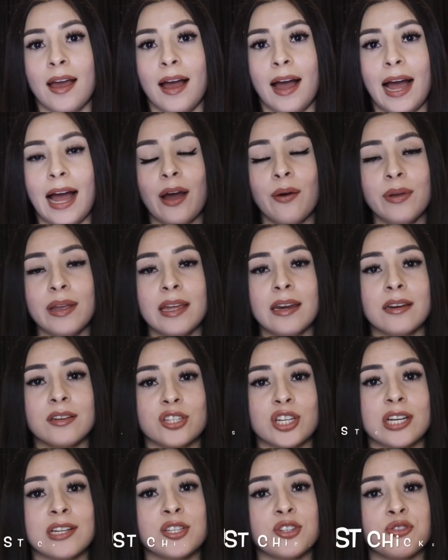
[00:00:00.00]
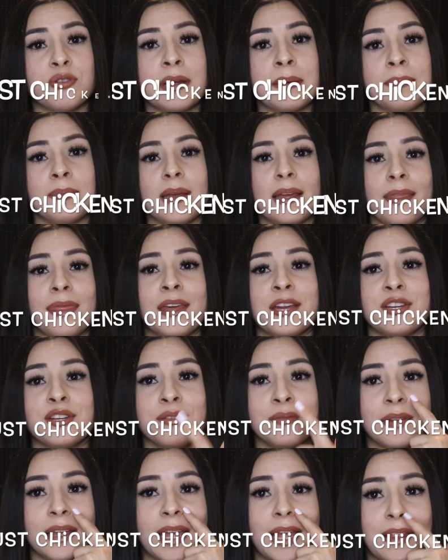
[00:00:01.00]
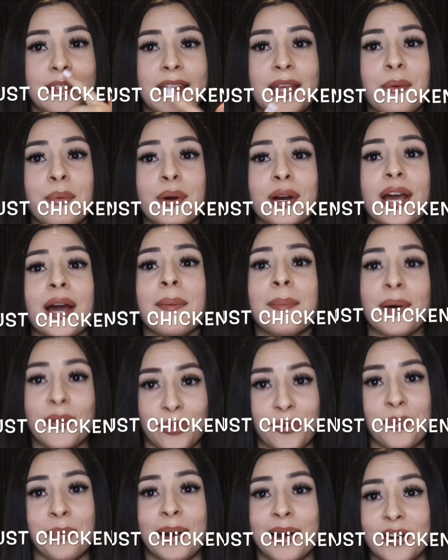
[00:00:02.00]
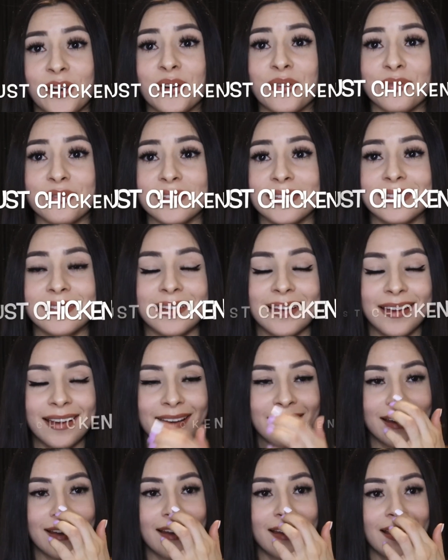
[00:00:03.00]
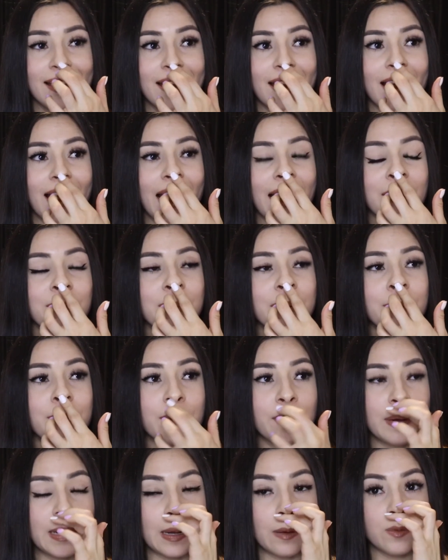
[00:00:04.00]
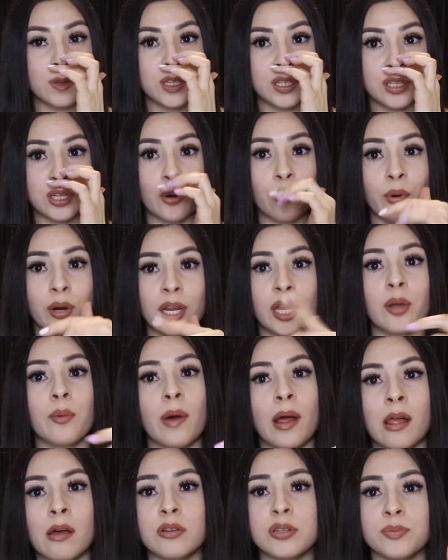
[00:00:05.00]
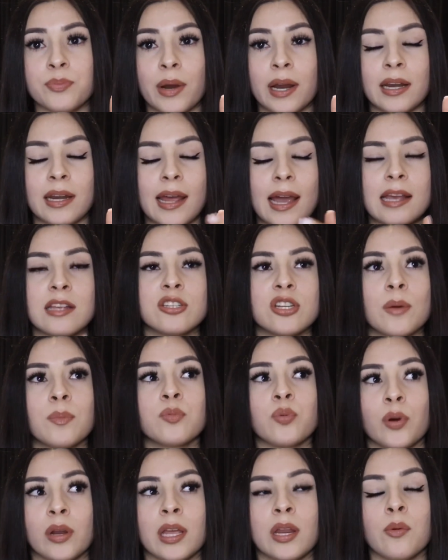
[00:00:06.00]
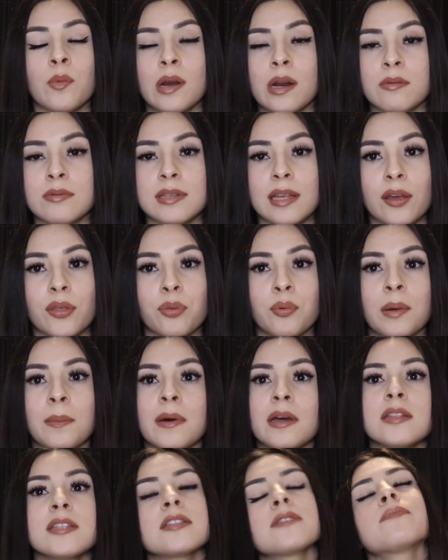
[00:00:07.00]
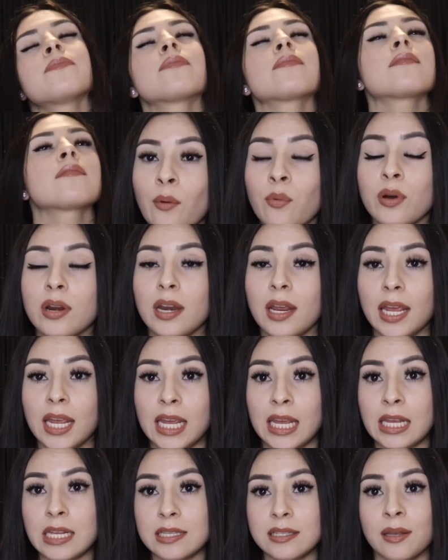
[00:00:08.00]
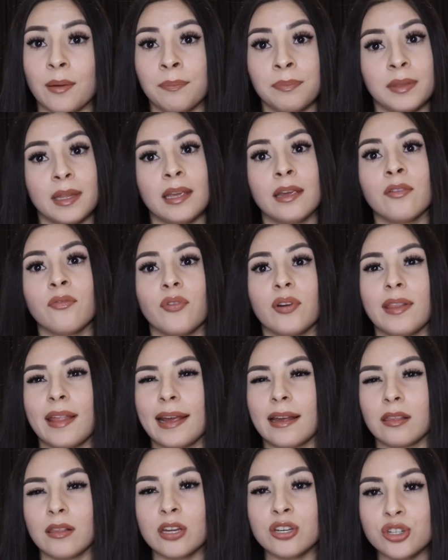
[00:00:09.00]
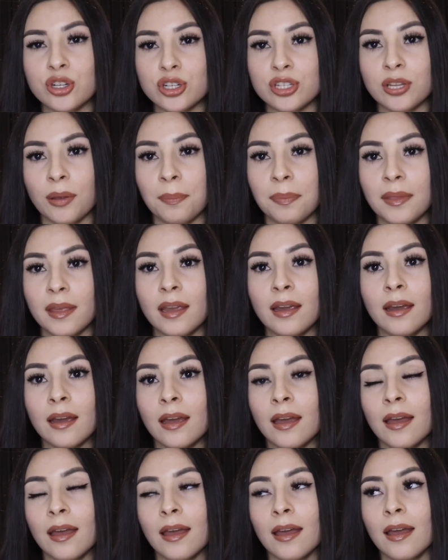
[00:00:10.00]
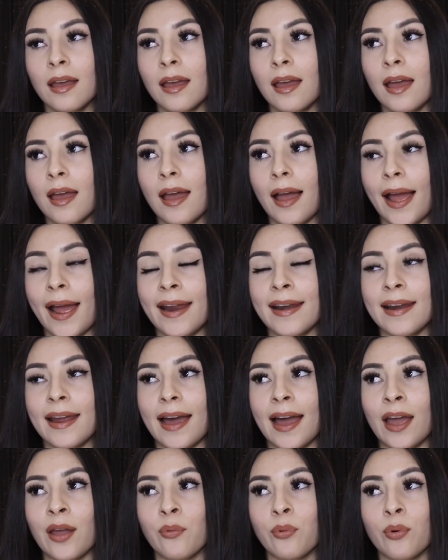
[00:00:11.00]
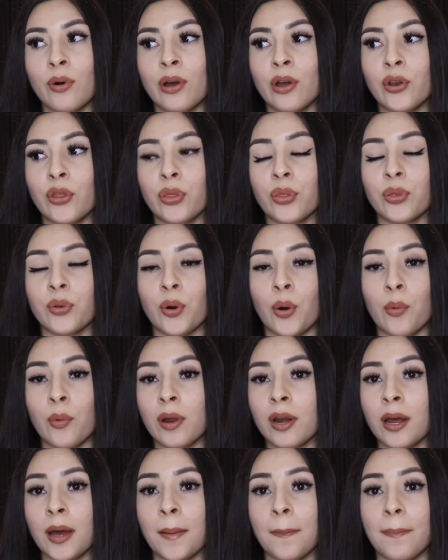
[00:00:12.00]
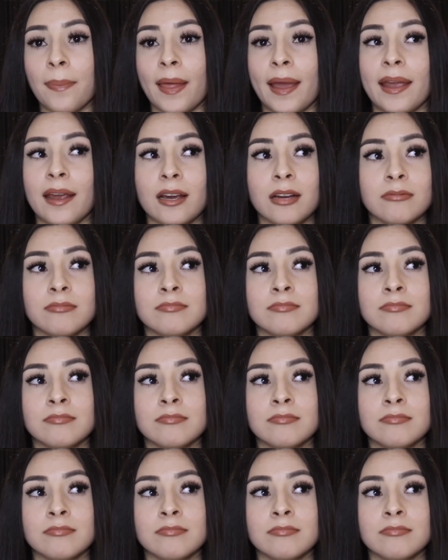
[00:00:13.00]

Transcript: I would eat a chicken strip and it would come up through my nose. I remember when I was still working while I was pregnant. I stopped working when I was like 3 months. I would eat something for like lunch or something and I would throw it up like